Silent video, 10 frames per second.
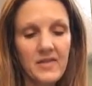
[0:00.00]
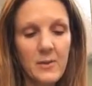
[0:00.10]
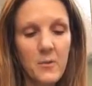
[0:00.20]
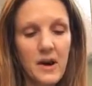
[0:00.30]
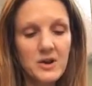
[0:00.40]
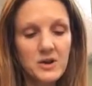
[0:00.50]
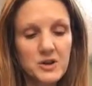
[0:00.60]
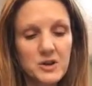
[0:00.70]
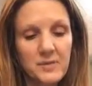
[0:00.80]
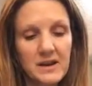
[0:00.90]
Then why
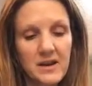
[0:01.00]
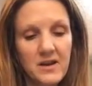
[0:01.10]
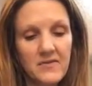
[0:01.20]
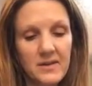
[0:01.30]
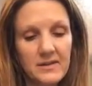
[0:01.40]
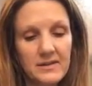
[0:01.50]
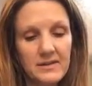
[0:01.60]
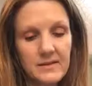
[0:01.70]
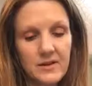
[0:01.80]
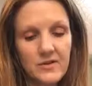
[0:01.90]
should you be
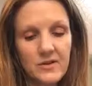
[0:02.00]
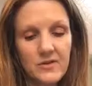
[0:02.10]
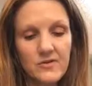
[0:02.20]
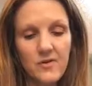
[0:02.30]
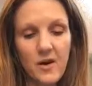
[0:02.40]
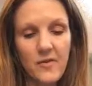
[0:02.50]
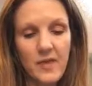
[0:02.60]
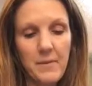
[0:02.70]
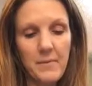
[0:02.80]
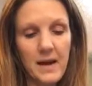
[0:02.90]
nervous? To control
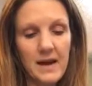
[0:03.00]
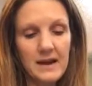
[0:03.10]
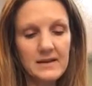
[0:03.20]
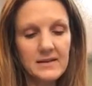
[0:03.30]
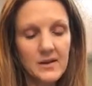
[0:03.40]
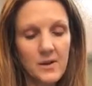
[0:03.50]
that mind,